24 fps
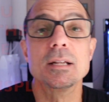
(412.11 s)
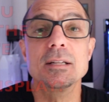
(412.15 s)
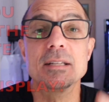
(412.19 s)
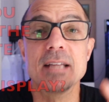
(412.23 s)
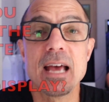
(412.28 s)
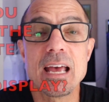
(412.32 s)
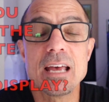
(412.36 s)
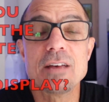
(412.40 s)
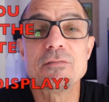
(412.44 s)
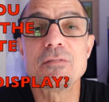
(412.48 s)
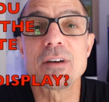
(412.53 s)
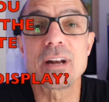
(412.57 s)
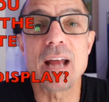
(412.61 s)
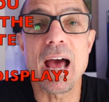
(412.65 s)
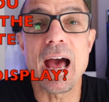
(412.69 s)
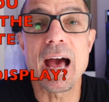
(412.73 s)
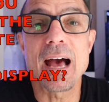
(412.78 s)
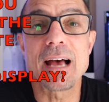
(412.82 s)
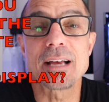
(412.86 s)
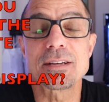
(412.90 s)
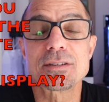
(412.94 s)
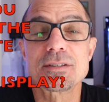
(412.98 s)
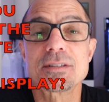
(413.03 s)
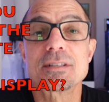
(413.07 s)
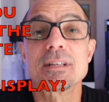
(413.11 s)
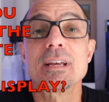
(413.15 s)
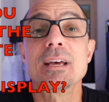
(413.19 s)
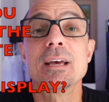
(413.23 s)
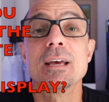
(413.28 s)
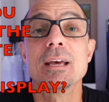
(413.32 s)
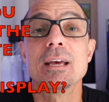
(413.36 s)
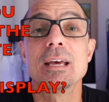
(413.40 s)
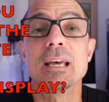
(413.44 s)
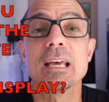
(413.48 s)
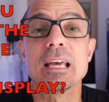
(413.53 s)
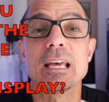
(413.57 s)
David asked
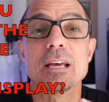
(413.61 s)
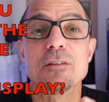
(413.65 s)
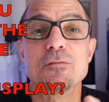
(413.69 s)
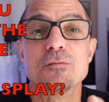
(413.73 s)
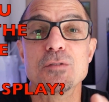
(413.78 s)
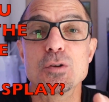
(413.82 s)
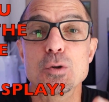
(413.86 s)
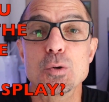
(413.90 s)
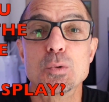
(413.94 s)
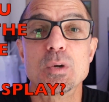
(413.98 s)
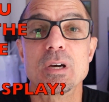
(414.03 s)
if you